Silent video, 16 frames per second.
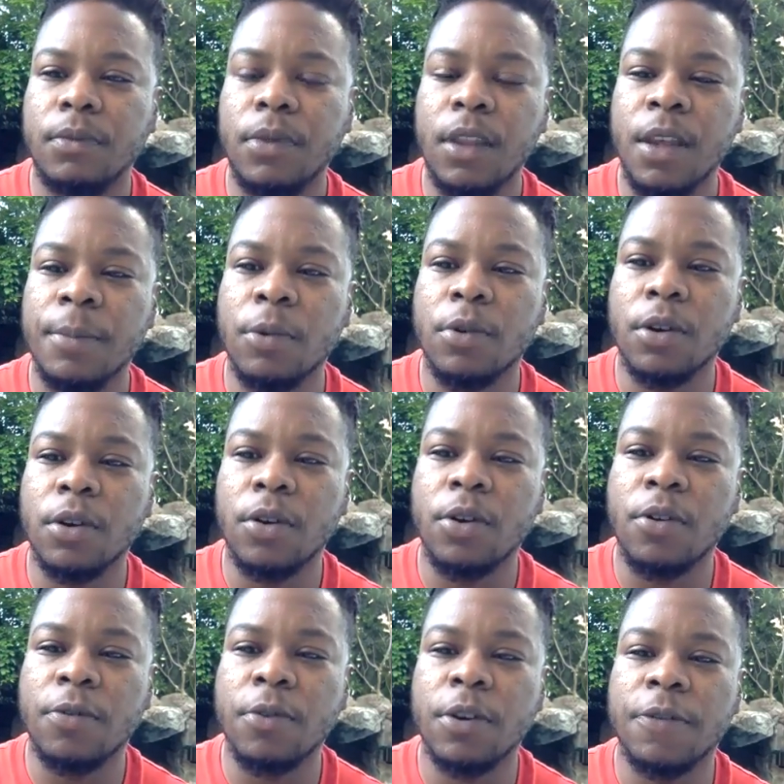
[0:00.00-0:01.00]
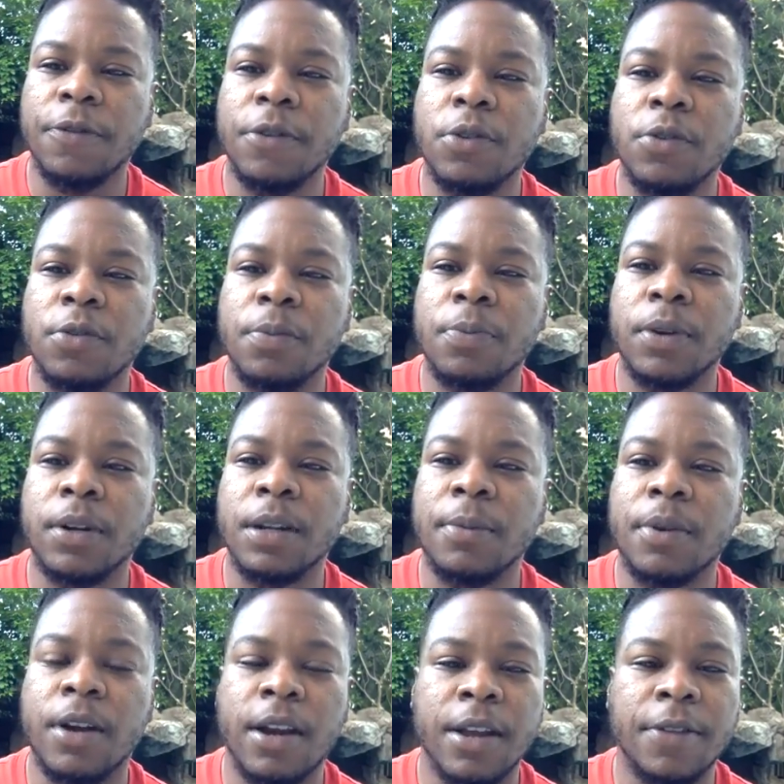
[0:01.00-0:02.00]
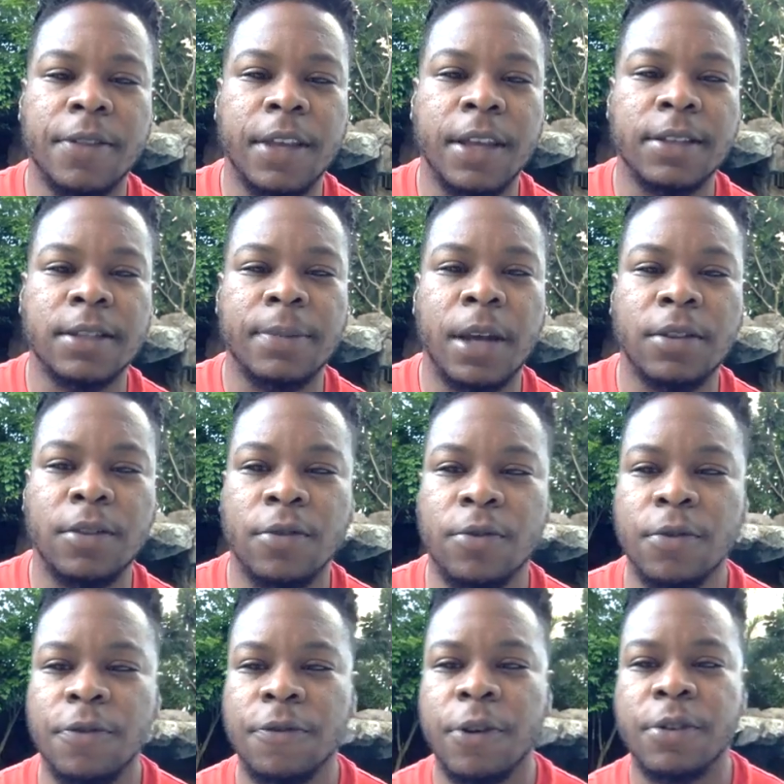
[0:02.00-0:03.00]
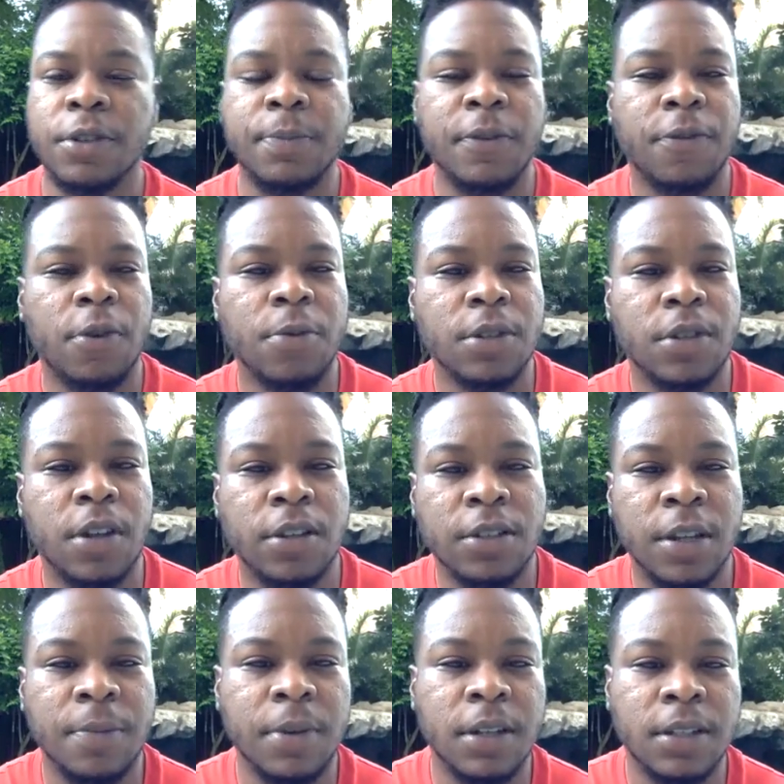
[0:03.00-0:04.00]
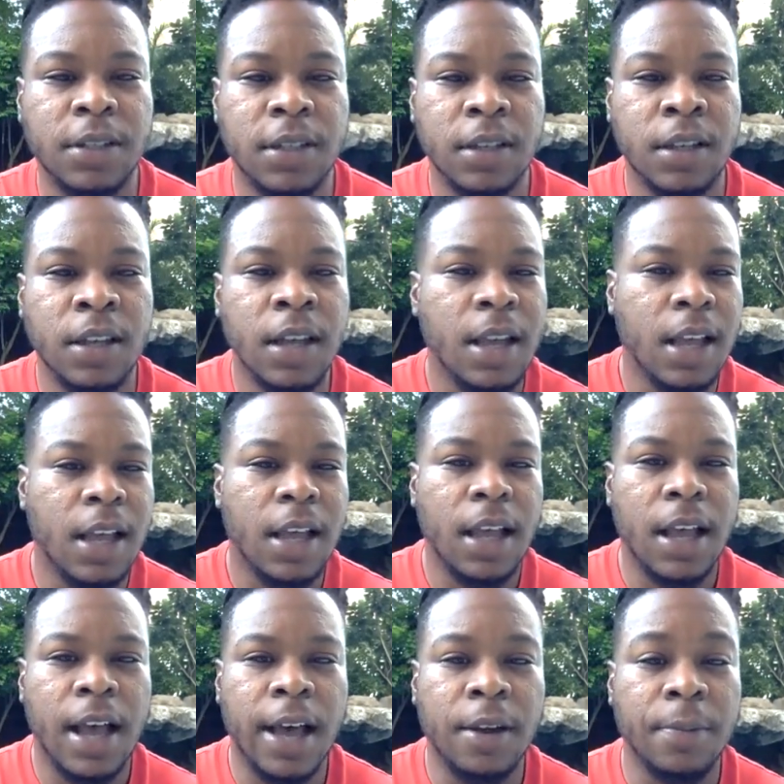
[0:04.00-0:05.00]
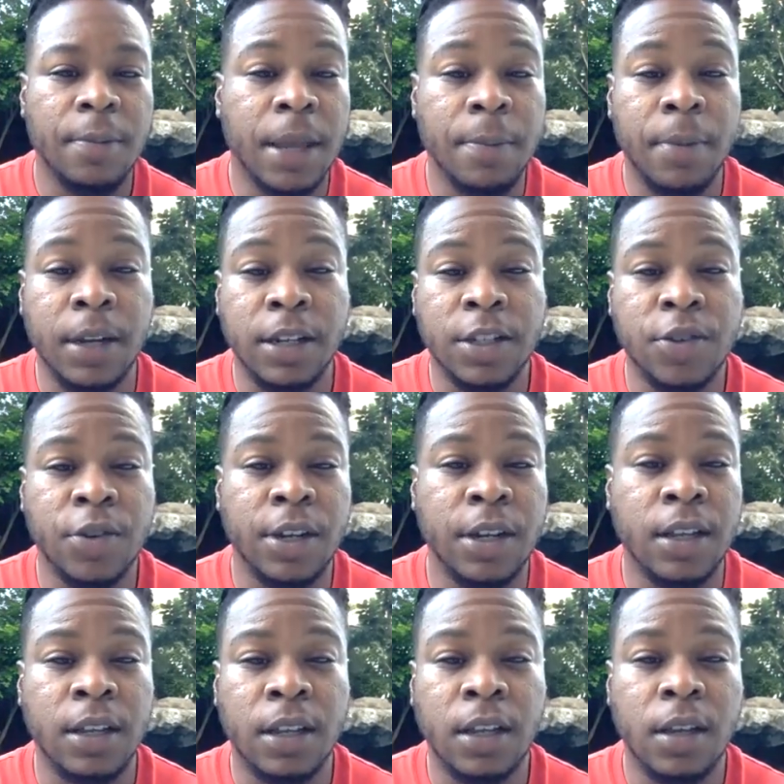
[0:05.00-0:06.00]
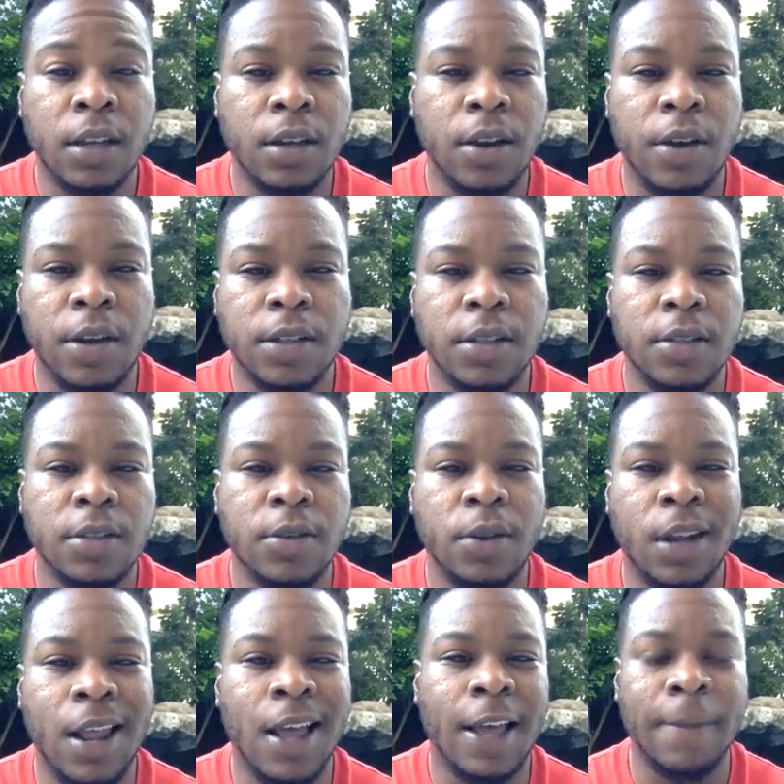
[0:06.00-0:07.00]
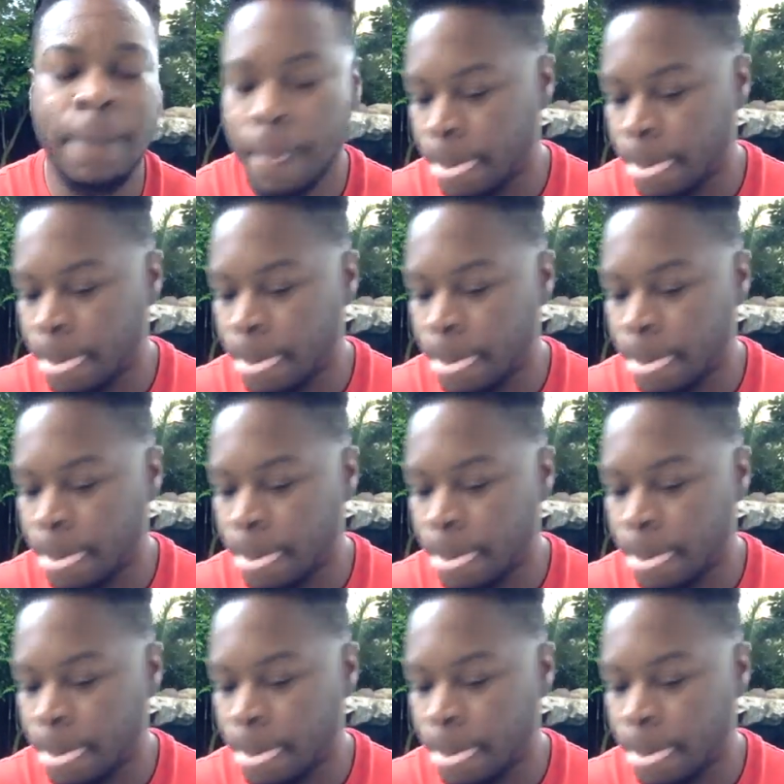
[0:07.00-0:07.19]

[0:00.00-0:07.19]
I'm going to go over a few preliminary things about the group first before we start jumping into how to make money trading currencies online.